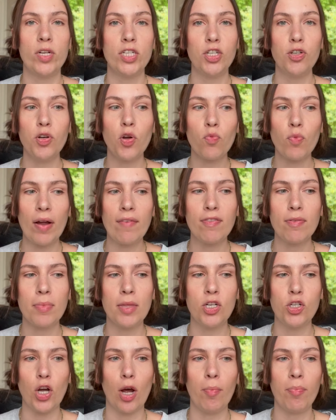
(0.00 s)
do know right from the
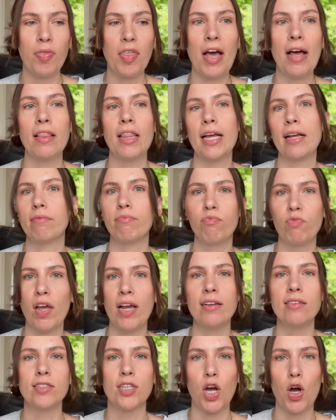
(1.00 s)
jump that like
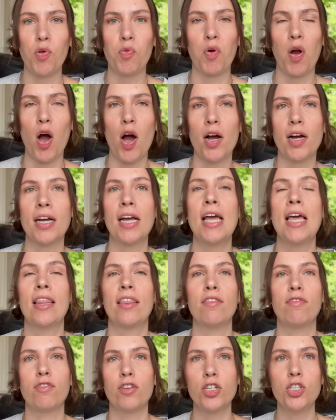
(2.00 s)
things go wrong.
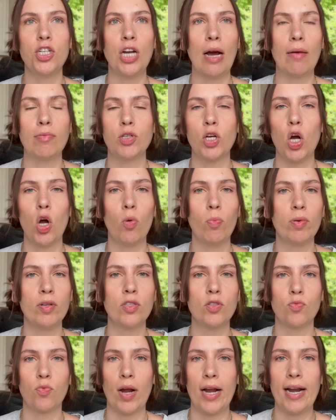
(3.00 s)
The first chapter
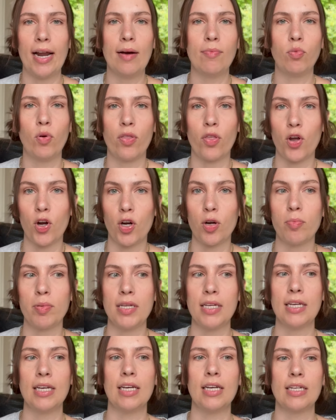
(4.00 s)
opens right up with her
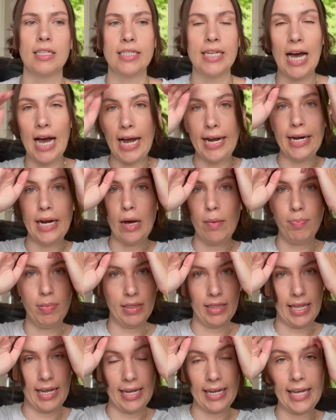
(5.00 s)
being tied up
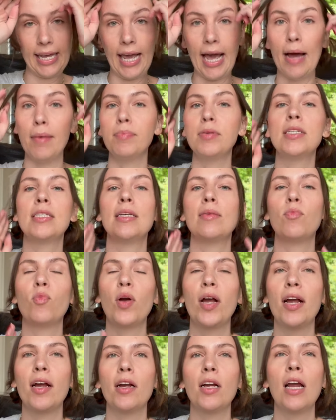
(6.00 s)
and like kept
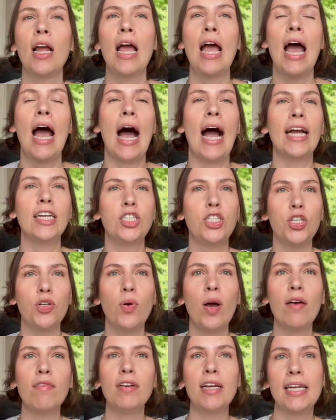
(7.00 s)
somewhere. I do
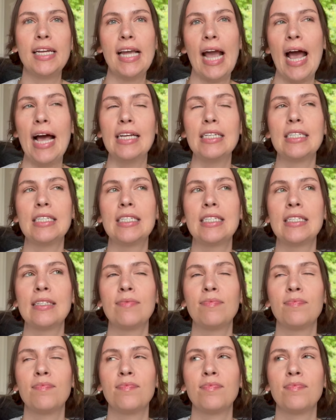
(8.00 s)
have a guess